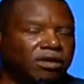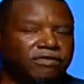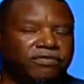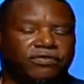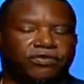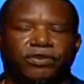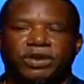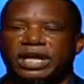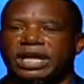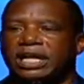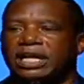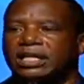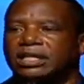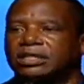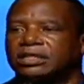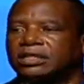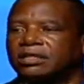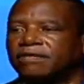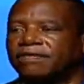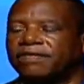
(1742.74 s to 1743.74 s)

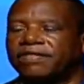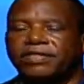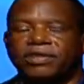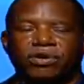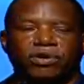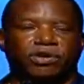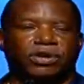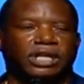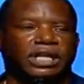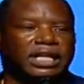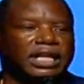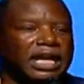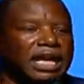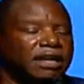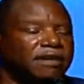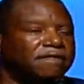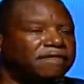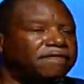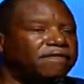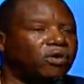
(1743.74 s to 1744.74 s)
friends of 30
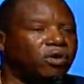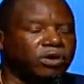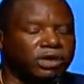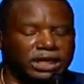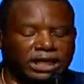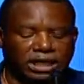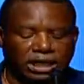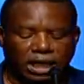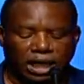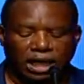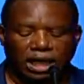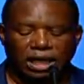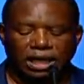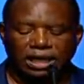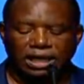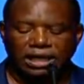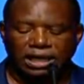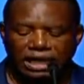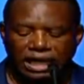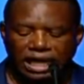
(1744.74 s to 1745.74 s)
and 40
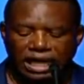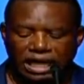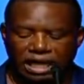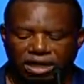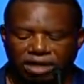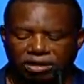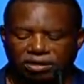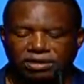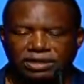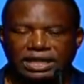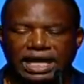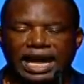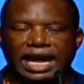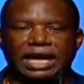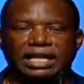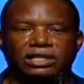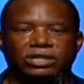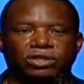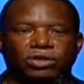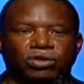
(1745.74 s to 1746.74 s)
years,
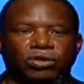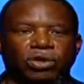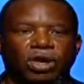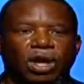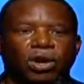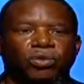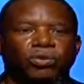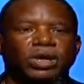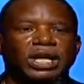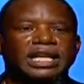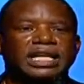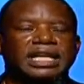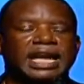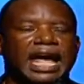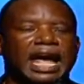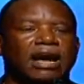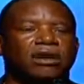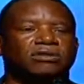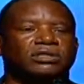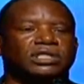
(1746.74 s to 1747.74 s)
had to
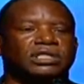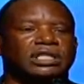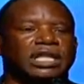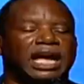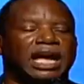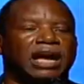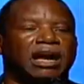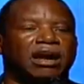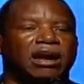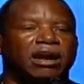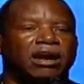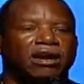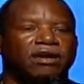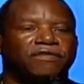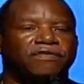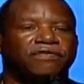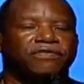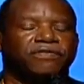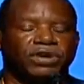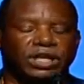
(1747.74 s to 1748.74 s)
renounce their
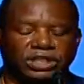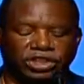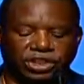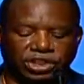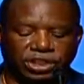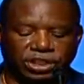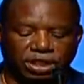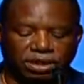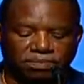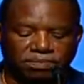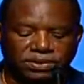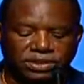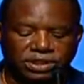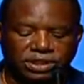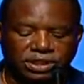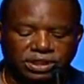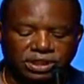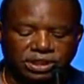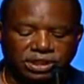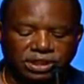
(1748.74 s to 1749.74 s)

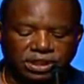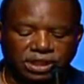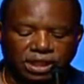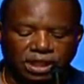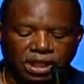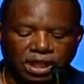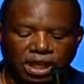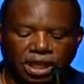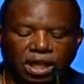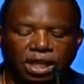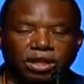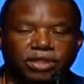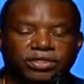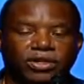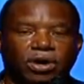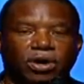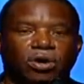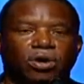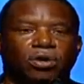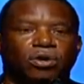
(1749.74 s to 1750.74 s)
friendships.
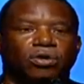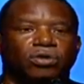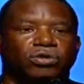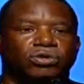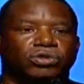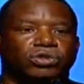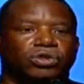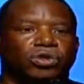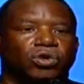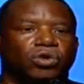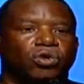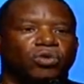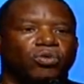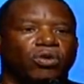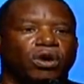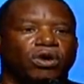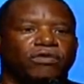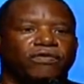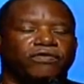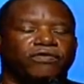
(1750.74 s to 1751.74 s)
Those who
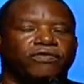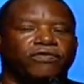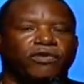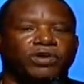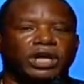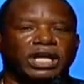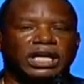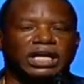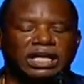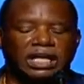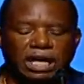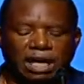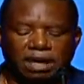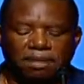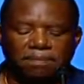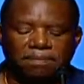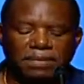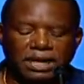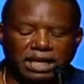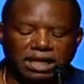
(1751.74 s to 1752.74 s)
were free,
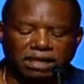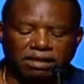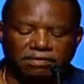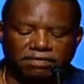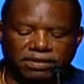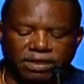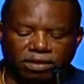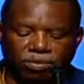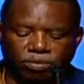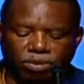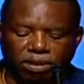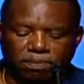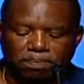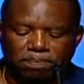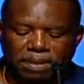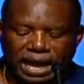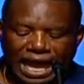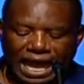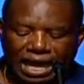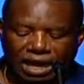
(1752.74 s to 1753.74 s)
many of them were
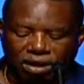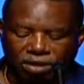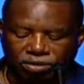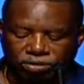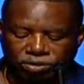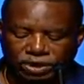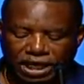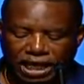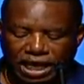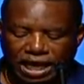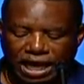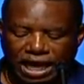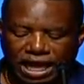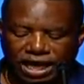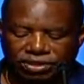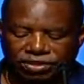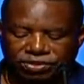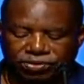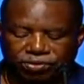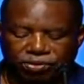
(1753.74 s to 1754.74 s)
bound
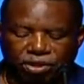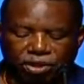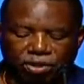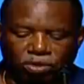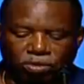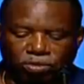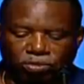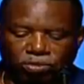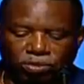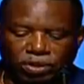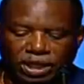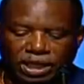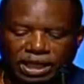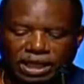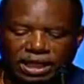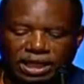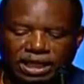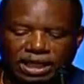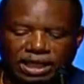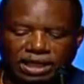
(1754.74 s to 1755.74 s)
and thrown
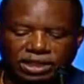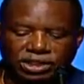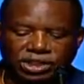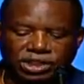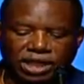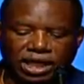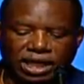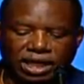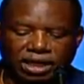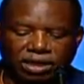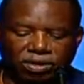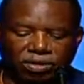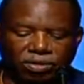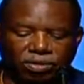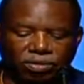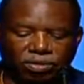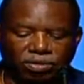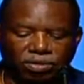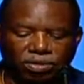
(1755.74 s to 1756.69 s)
in jail.